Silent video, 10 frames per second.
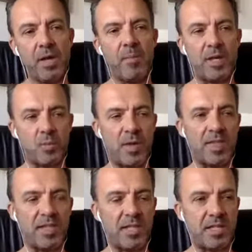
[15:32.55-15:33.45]
because when
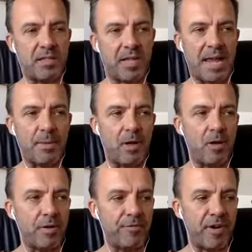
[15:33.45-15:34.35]
this came
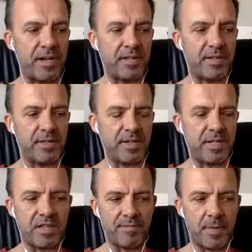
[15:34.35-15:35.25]
along on Friday the
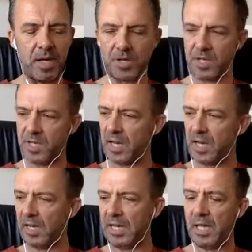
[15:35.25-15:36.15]
13th of March and
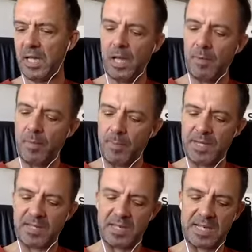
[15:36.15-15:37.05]
suddenly my
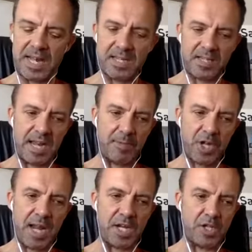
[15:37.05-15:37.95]
business landscape
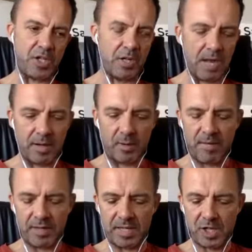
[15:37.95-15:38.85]
changed and
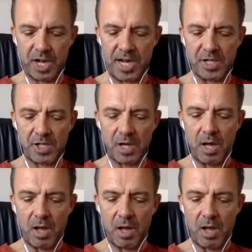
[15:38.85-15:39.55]
everything changed,